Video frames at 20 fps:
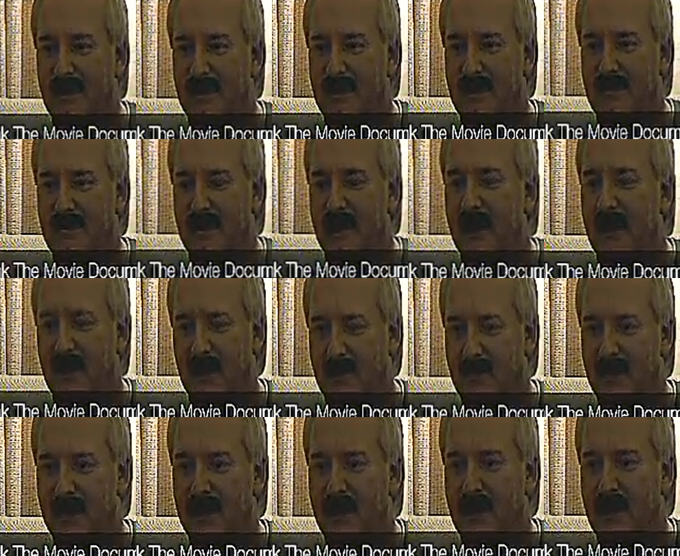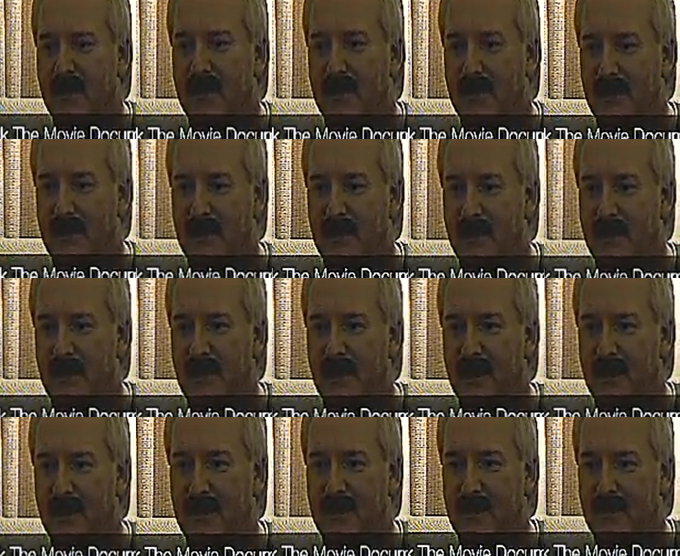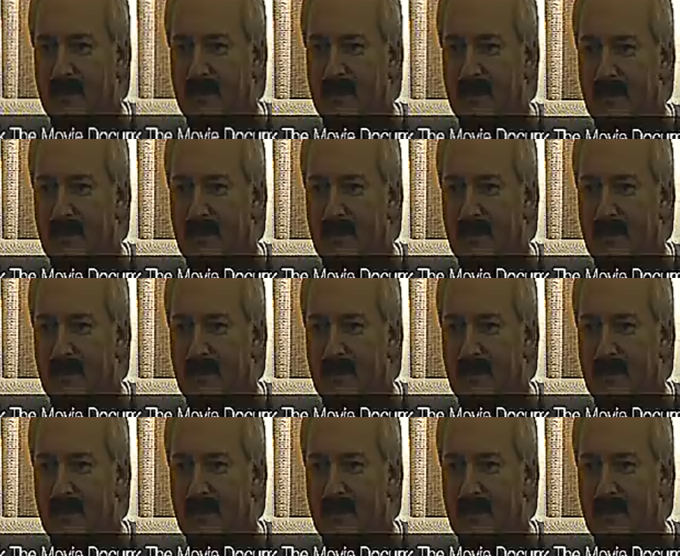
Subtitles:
by Art Bell and the internet,